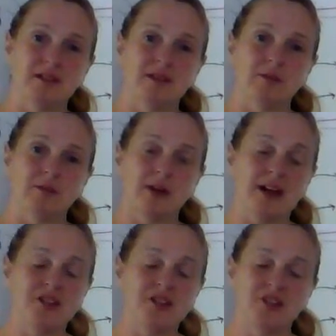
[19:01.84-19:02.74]
where
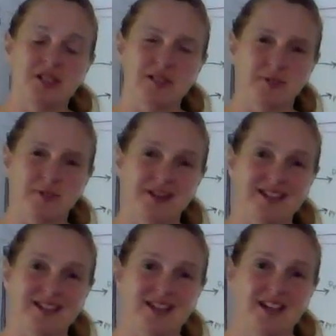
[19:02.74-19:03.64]
oxygen isn't
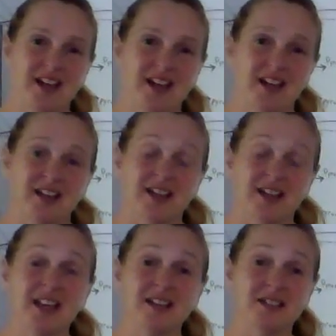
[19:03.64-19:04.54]
present, they
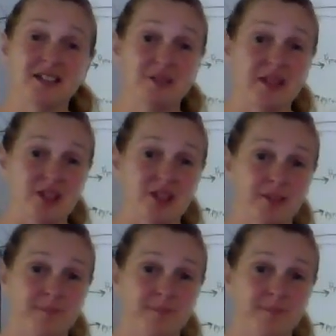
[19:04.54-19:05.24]
can switch.